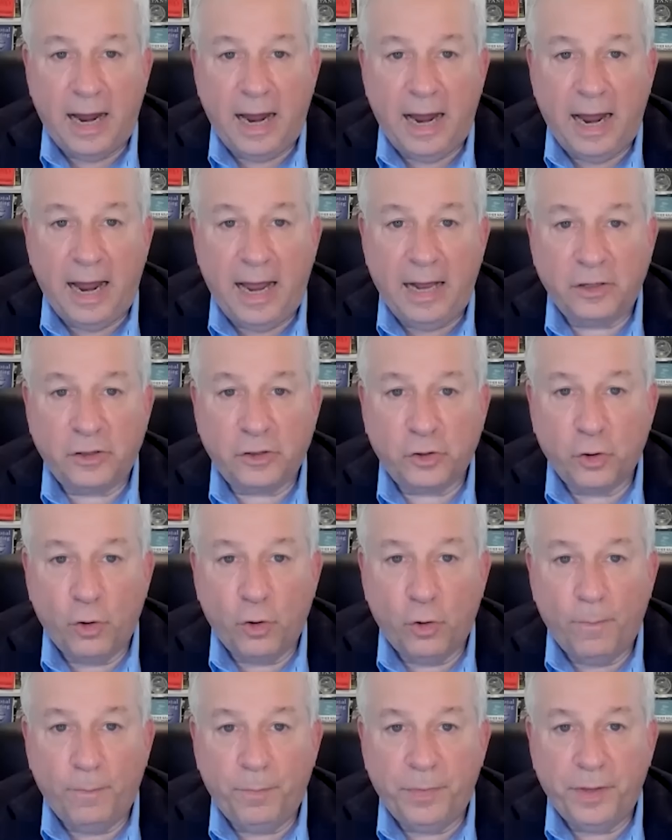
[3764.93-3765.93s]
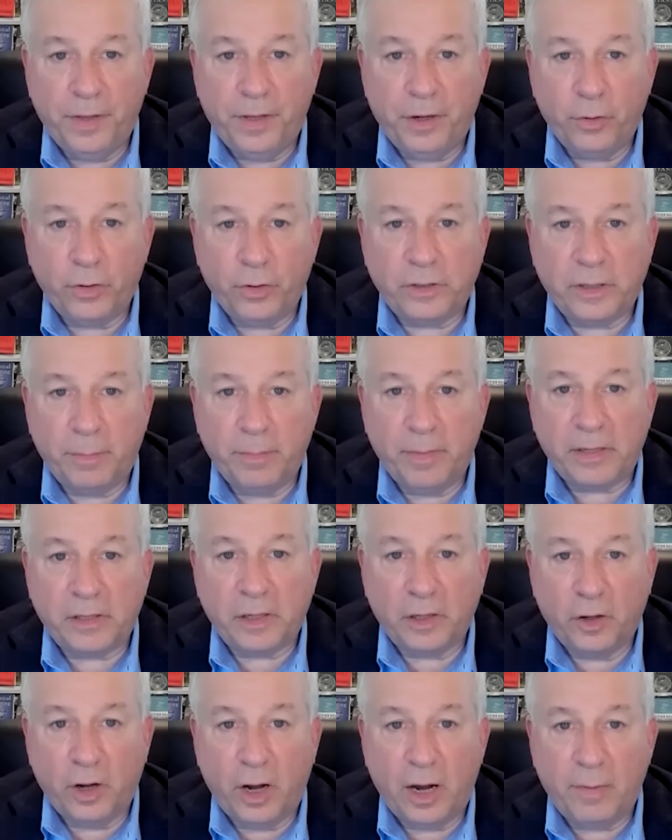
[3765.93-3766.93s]
And so there's a
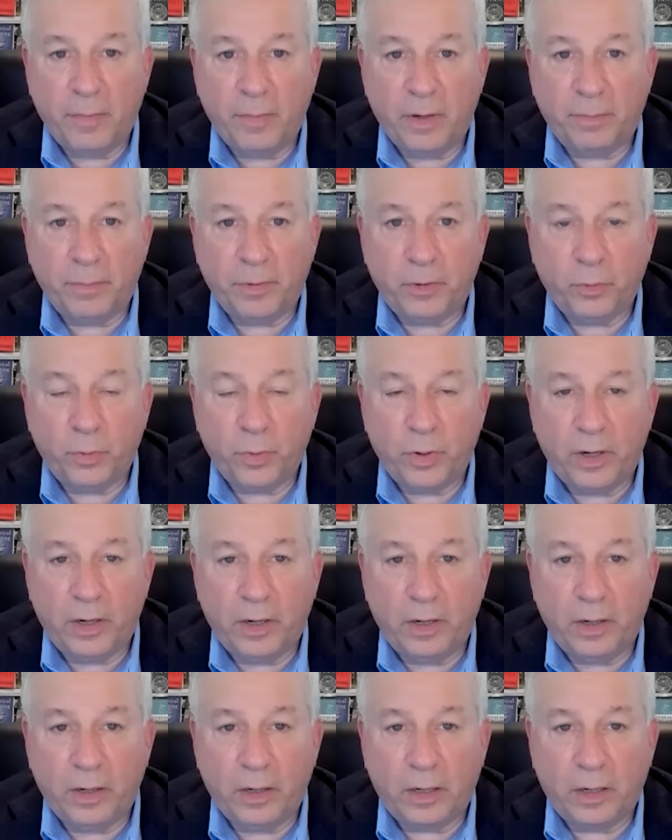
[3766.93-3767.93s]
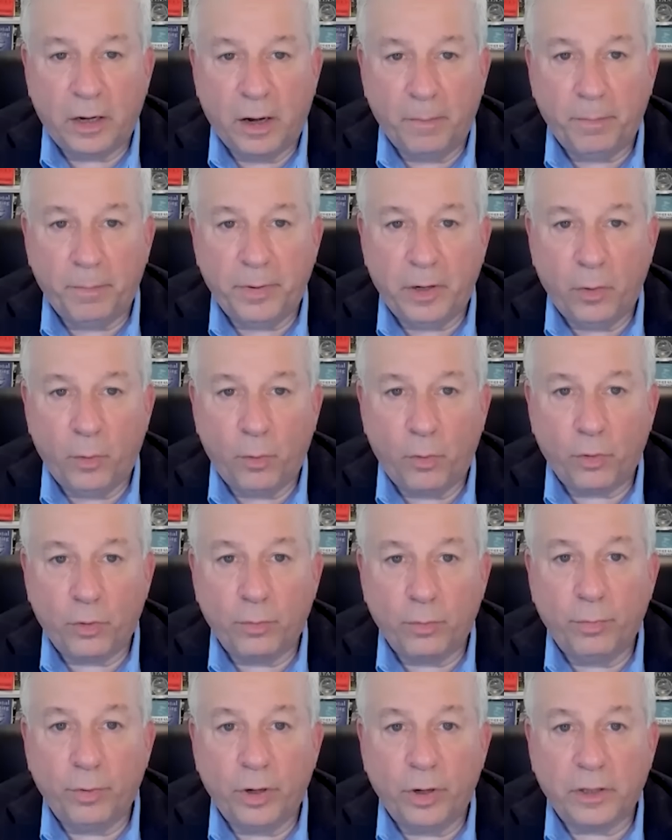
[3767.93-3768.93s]
misalignment between company
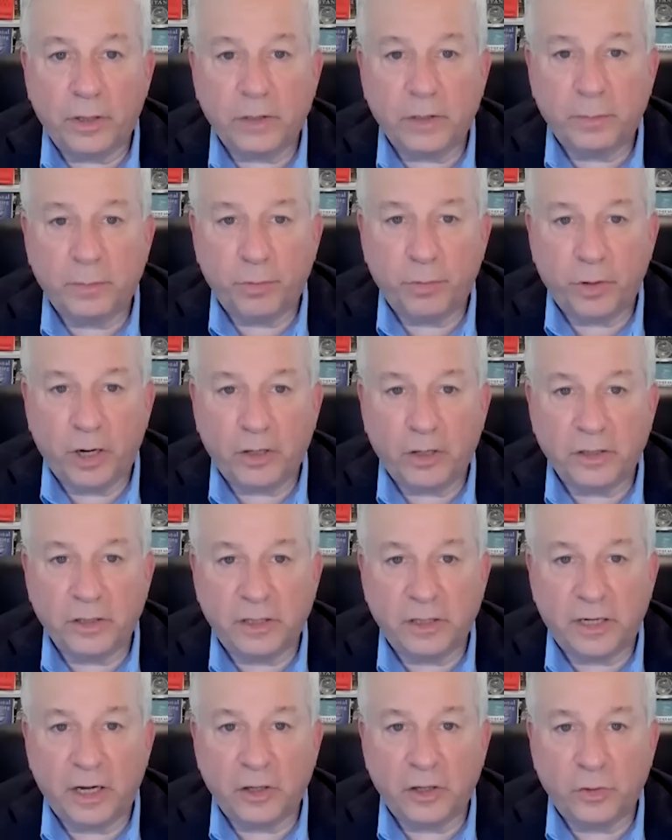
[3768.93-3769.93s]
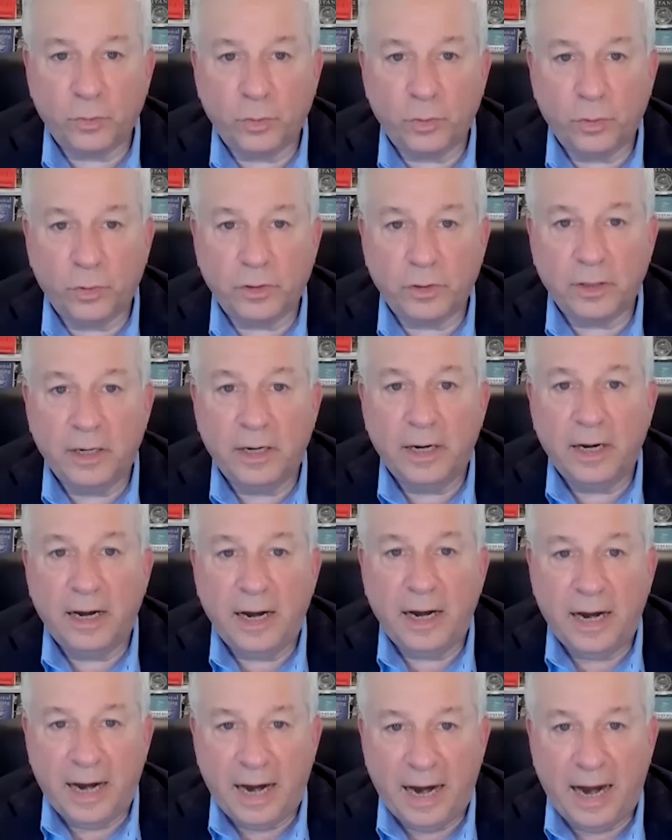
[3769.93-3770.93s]
order books, production schedules,
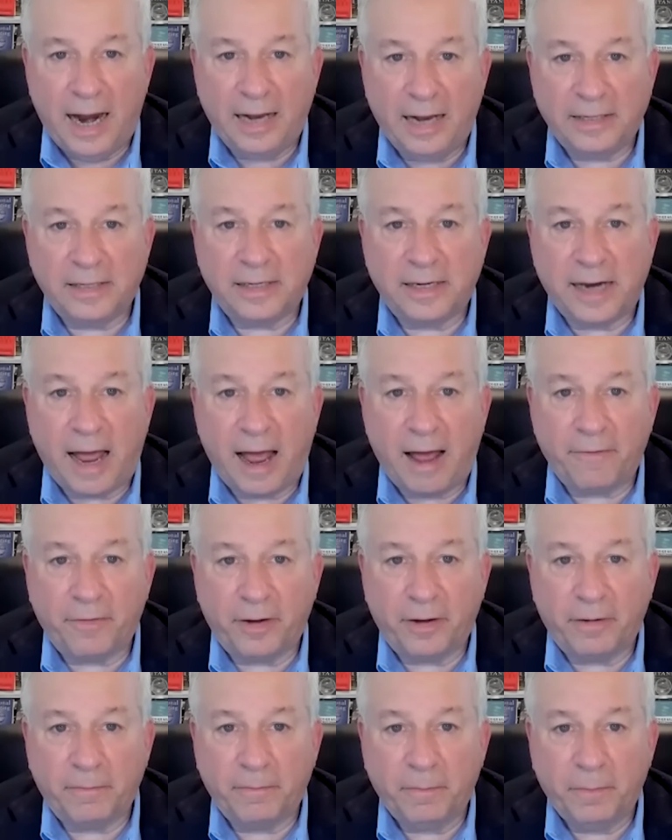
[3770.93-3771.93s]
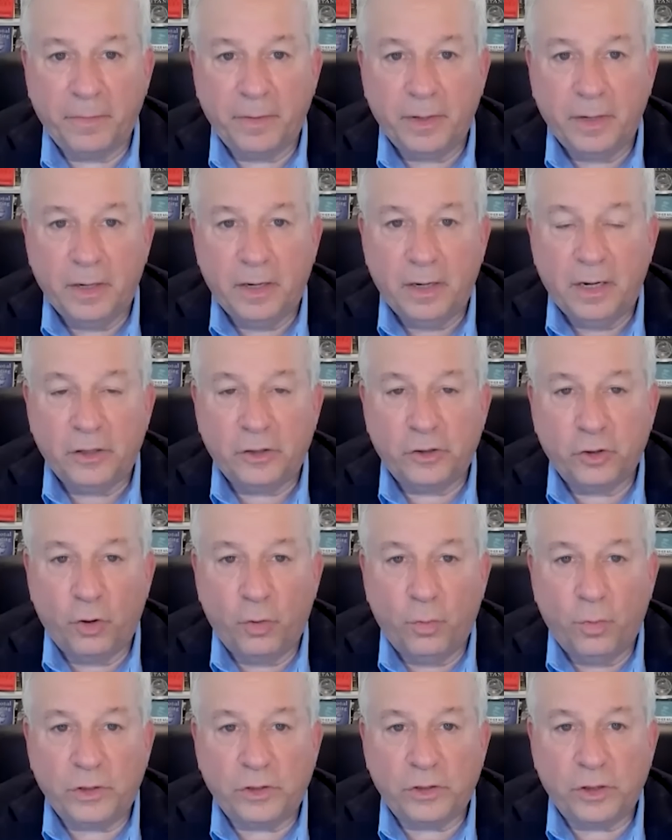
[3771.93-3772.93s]
and staffing.
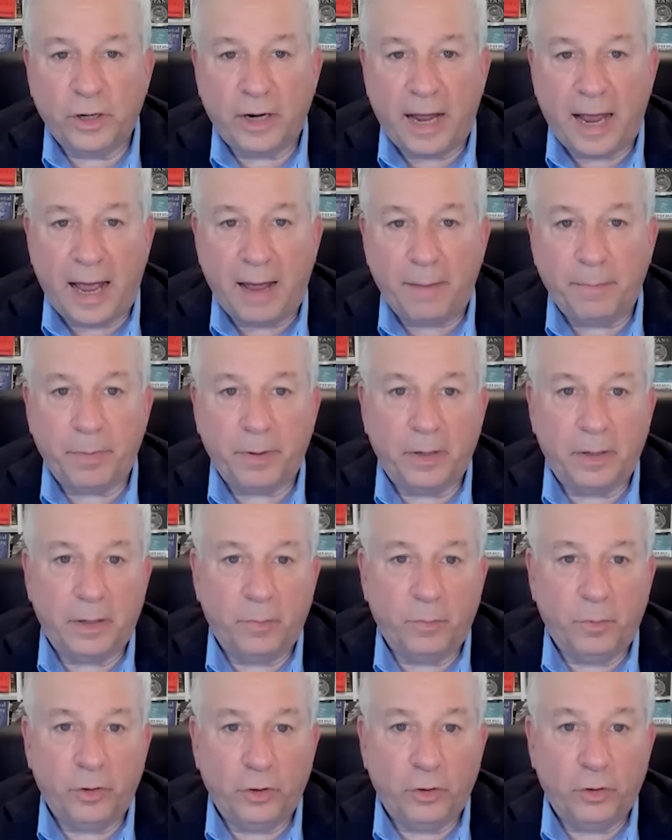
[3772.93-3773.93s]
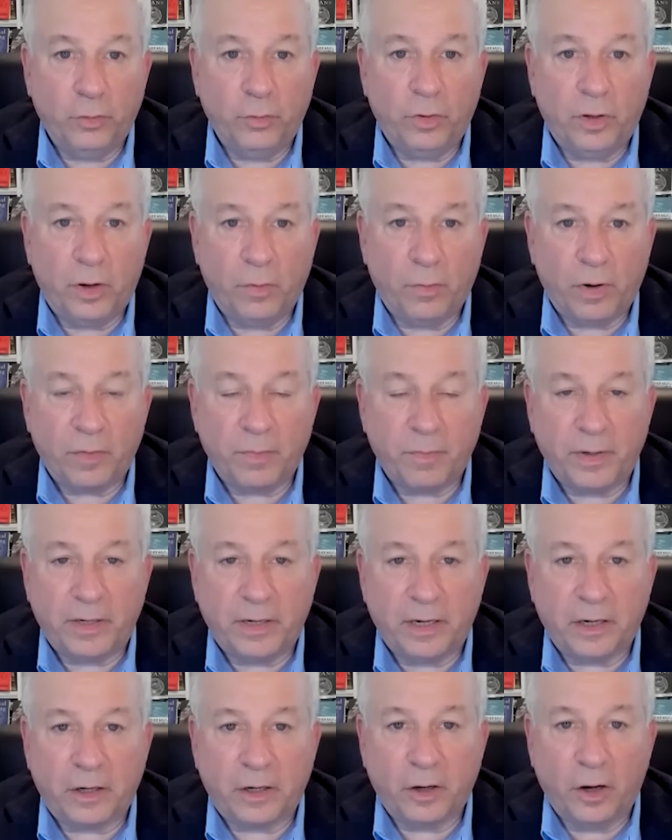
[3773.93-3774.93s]
So what's going to happen when you do the
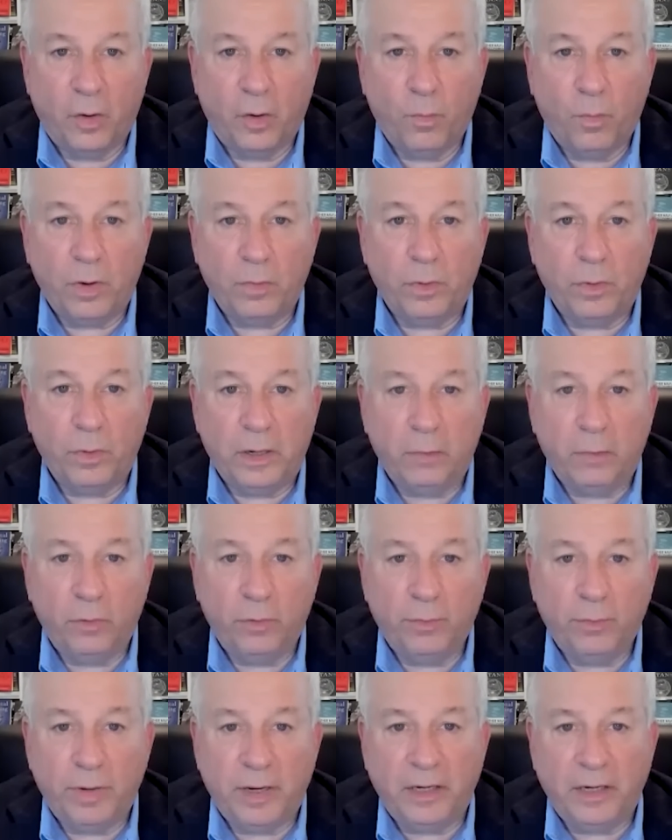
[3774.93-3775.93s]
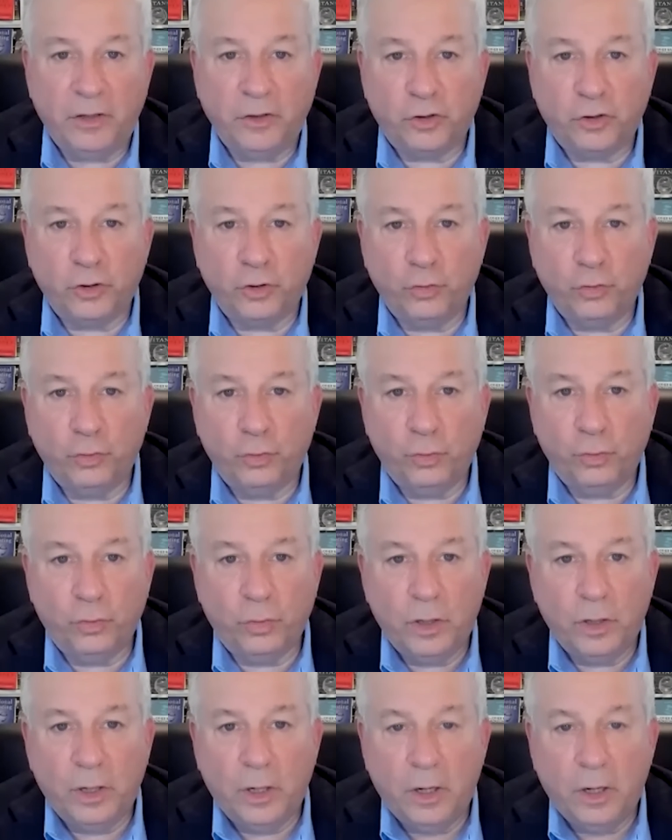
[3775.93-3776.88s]
arithmetic on what it will mean to